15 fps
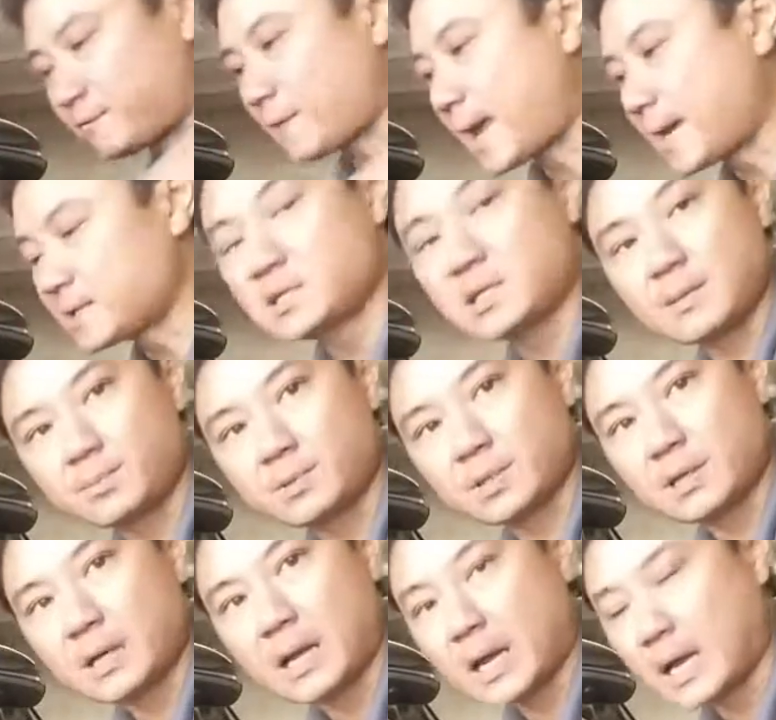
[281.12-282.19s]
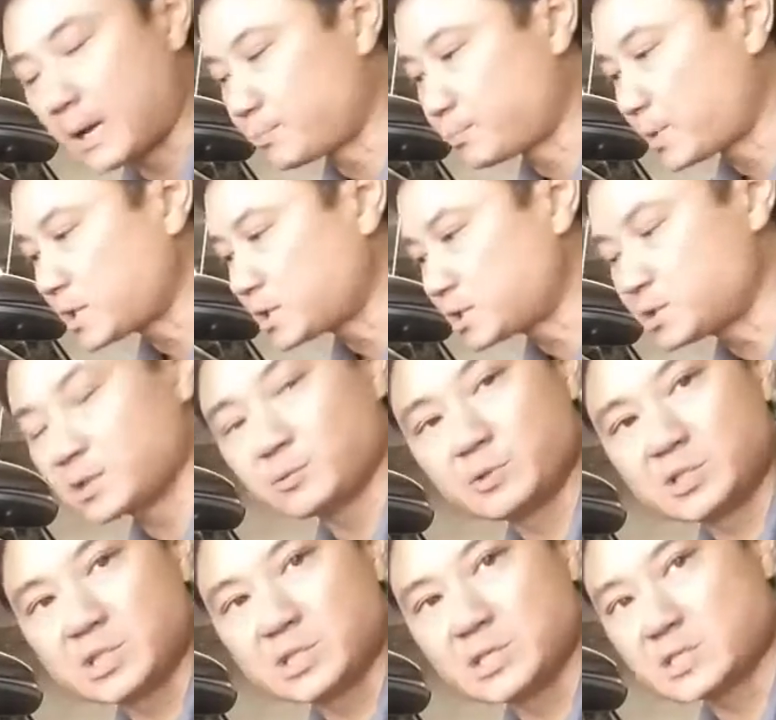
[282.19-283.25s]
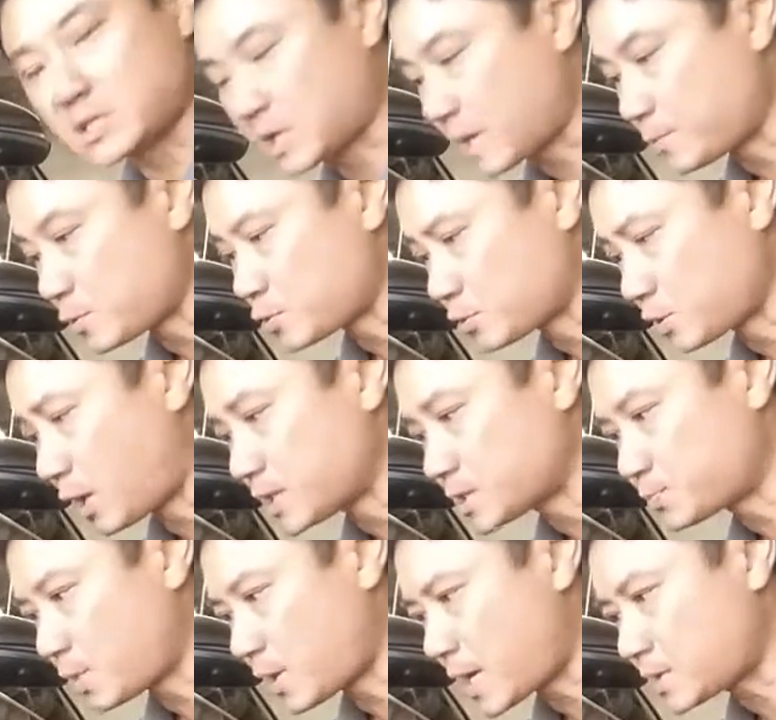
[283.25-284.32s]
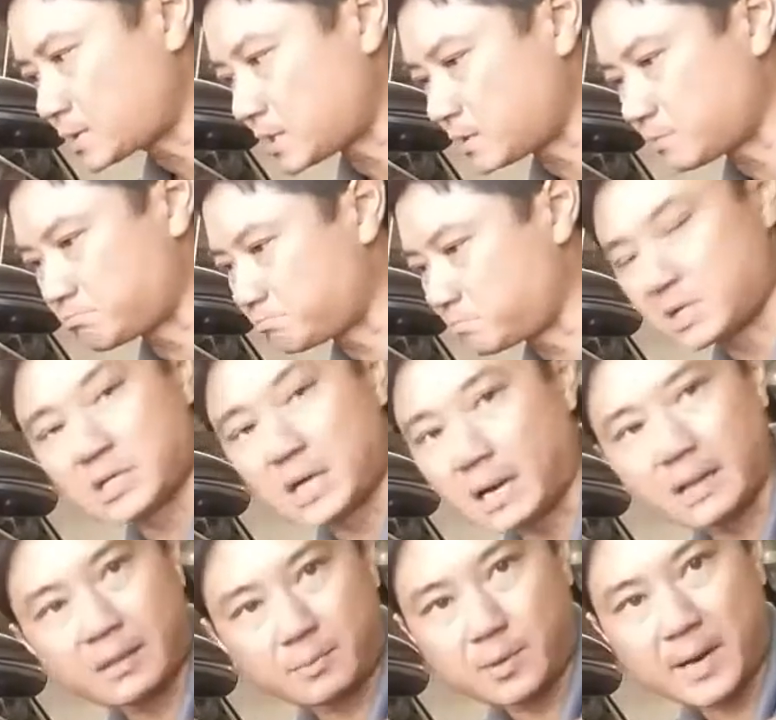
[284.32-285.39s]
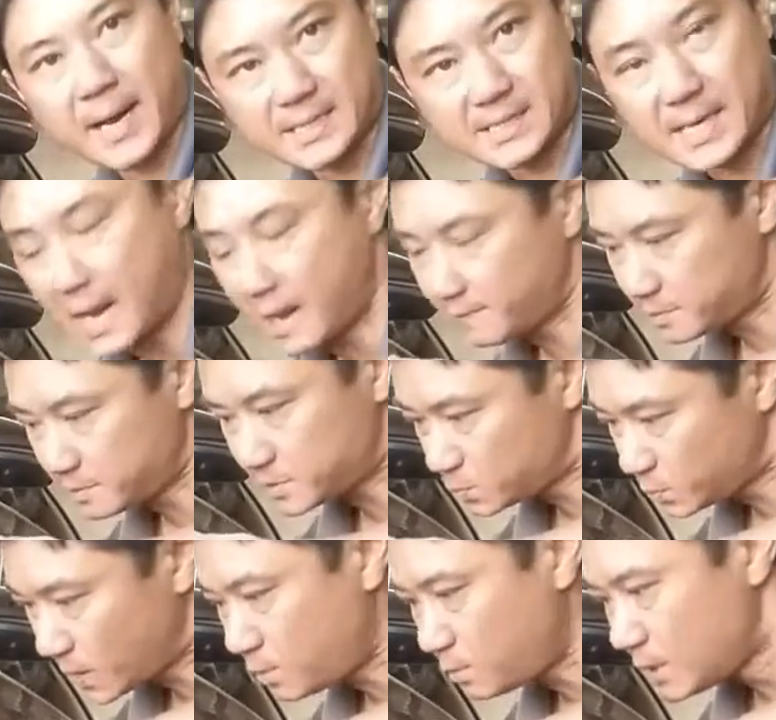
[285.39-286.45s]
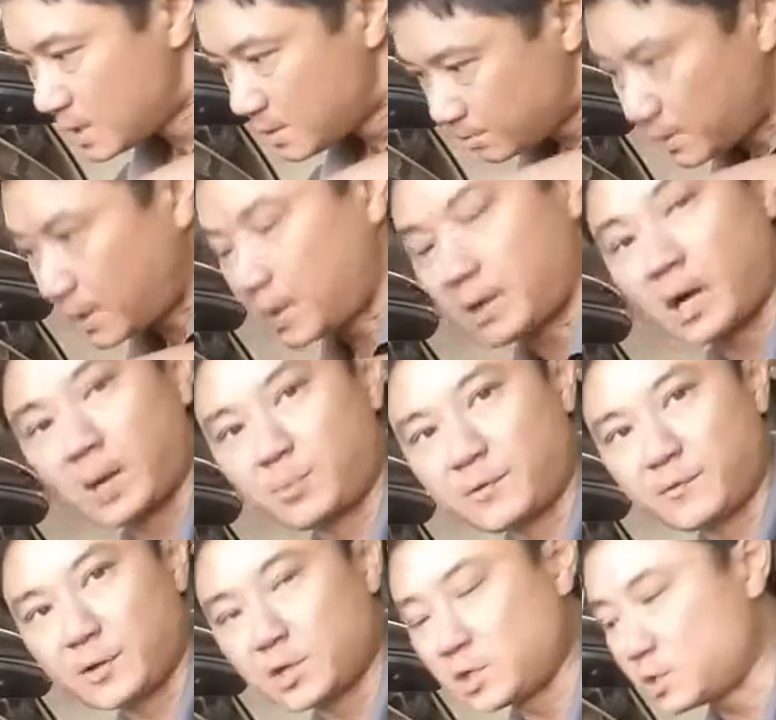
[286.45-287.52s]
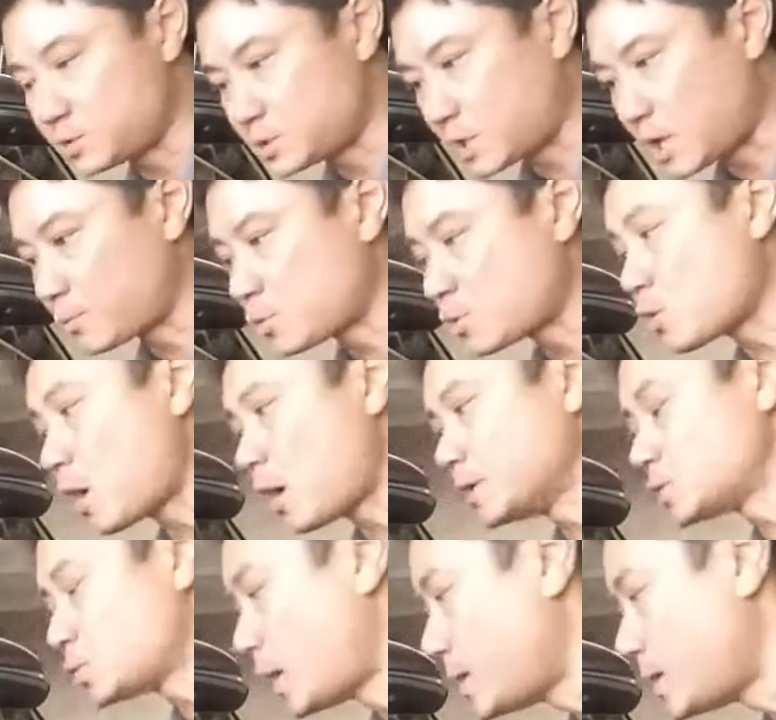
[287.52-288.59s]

a flag tipped brush, which is a Chemical Guys product, and there are other brands that have them as well, but I prefer to use the Chemical Guys